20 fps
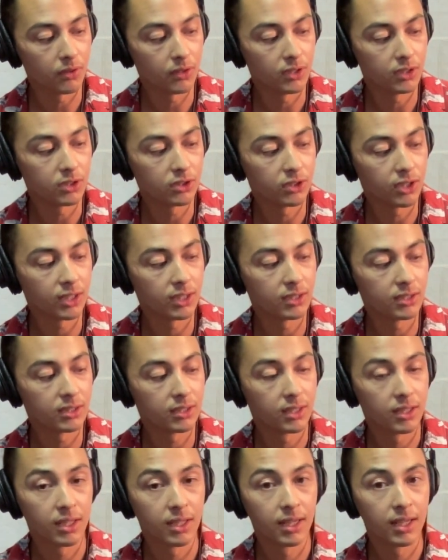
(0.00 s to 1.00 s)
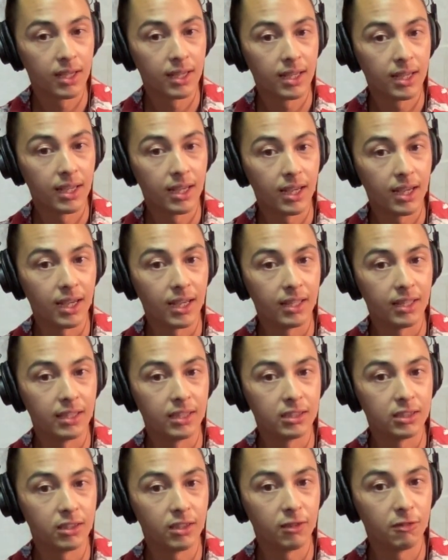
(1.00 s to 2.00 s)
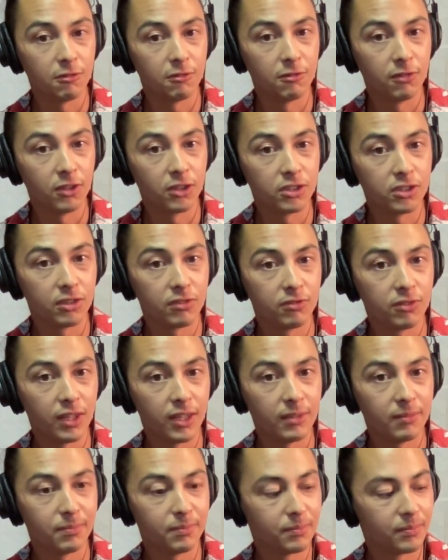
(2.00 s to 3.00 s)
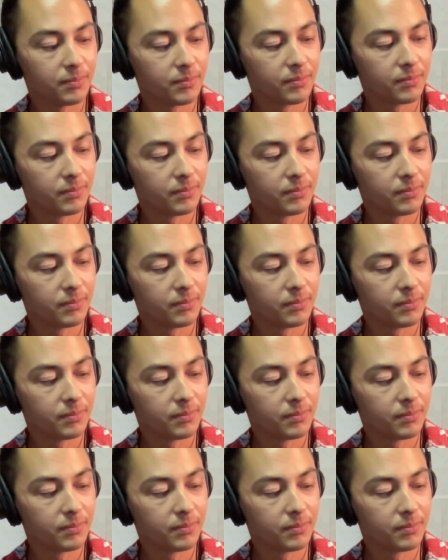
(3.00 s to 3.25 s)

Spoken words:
3 strings and this 1st fret.